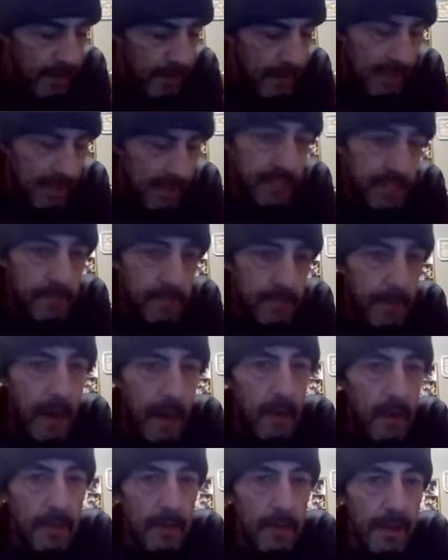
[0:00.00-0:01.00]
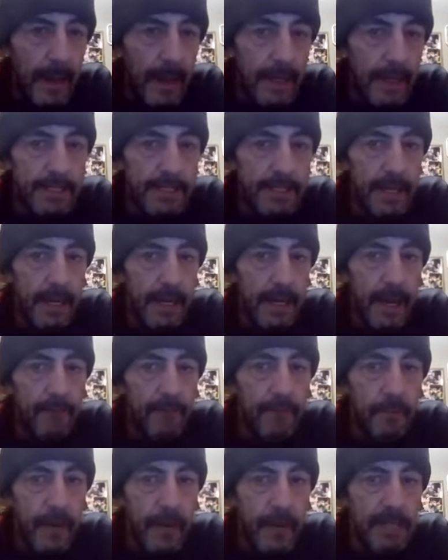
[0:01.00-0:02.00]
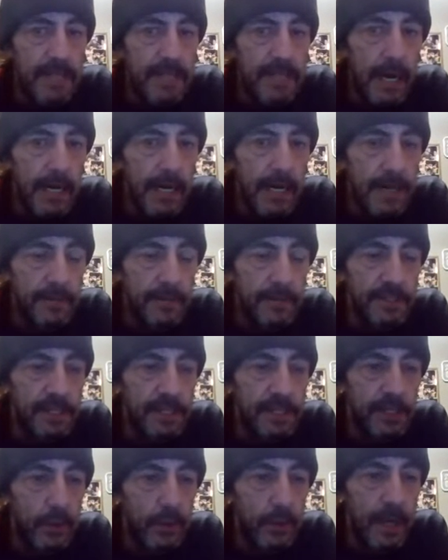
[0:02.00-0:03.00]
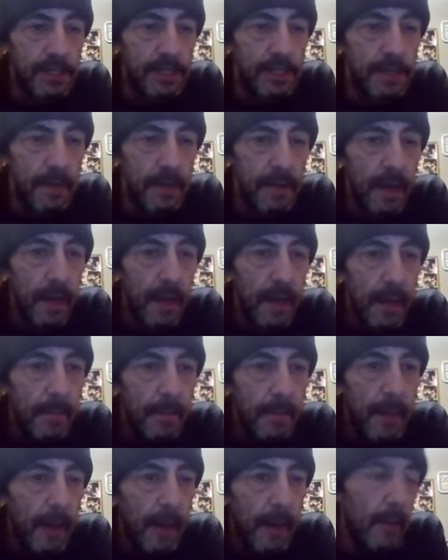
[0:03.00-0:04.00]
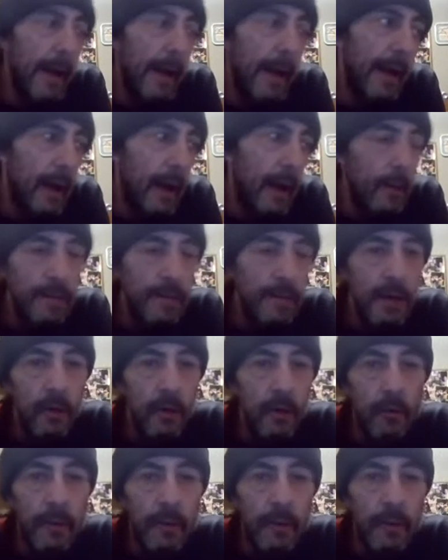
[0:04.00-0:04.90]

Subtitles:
And it's just a matter, like I said, everybody's got a different situation. Mine right now, I'm dealing